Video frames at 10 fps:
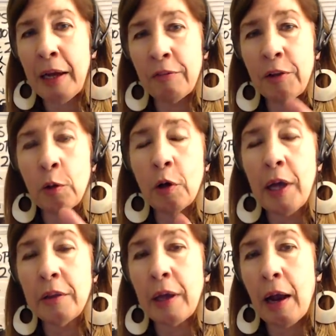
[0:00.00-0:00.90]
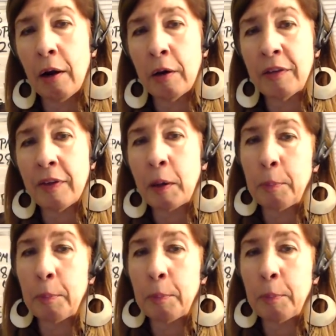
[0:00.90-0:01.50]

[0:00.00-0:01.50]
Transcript: If you look on the card, it's like a